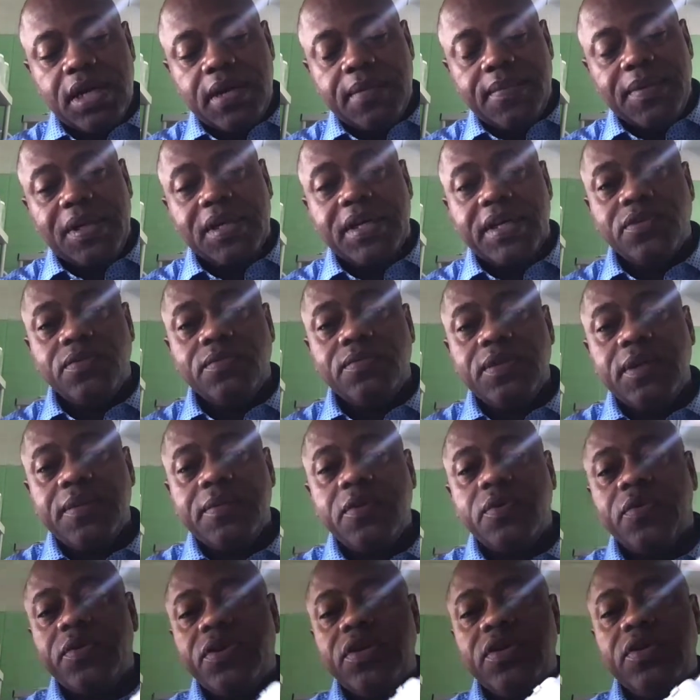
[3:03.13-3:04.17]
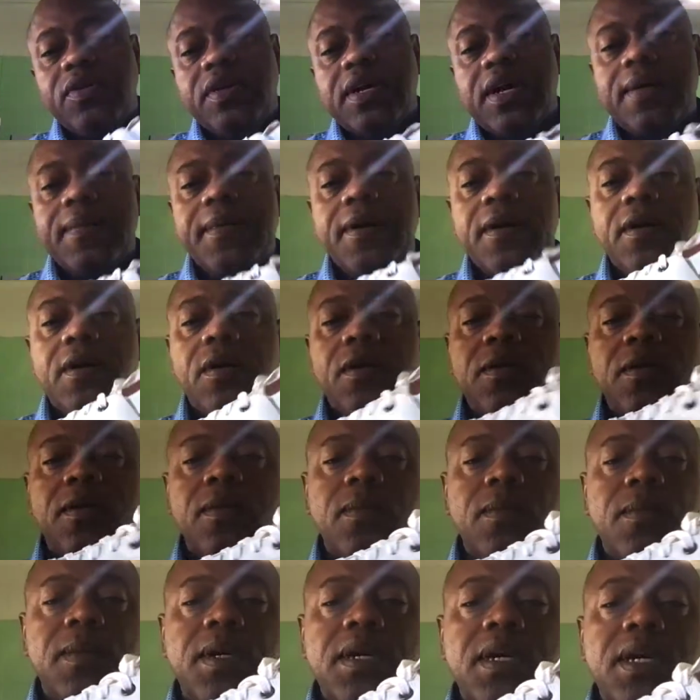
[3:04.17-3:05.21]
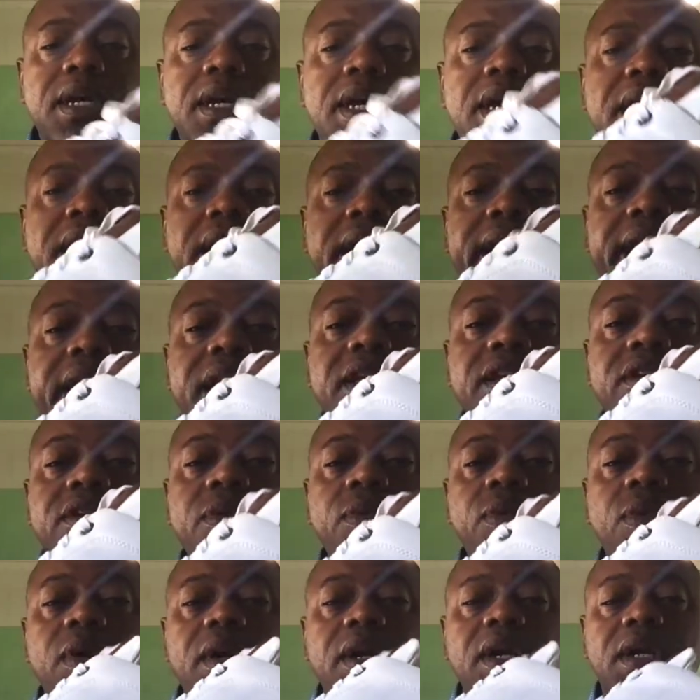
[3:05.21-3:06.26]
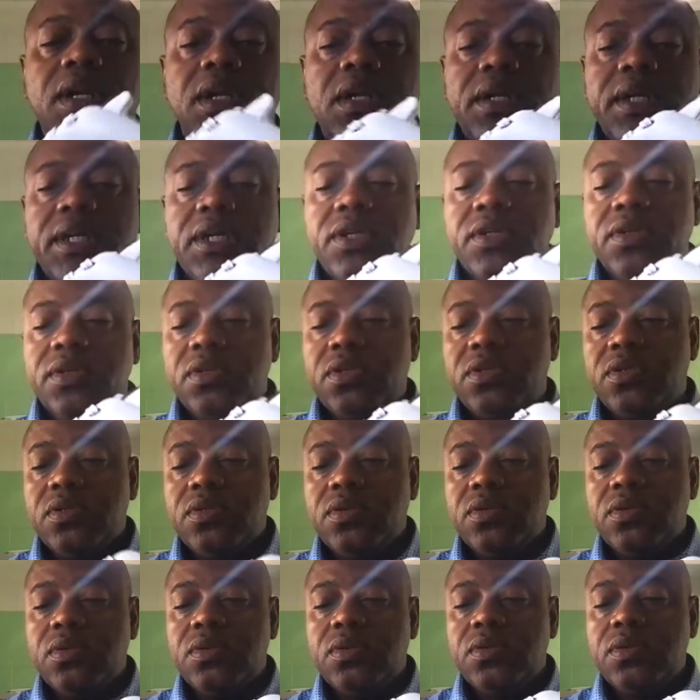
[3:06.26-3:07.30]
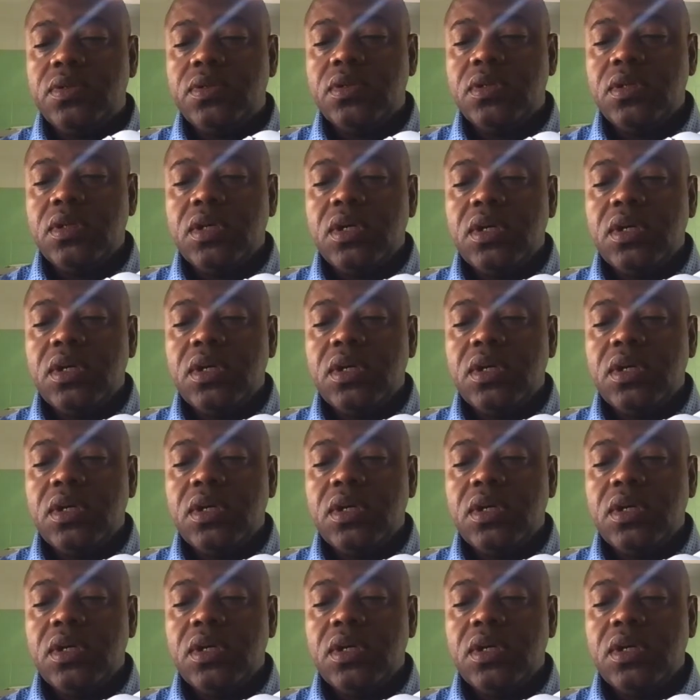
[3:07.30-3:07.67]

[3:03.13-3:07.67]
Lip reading: Because remember, when you come home and you want to clean your shoes,